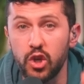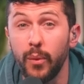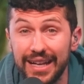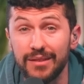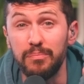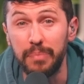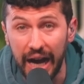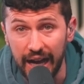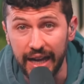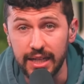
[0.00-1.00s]
so we
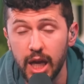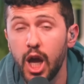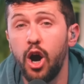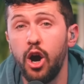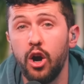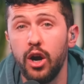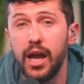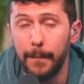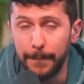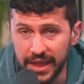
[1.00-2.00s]
combined our
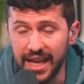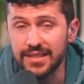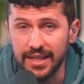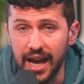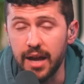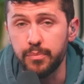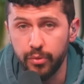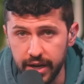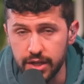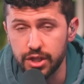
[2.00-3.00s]
Bless God prayer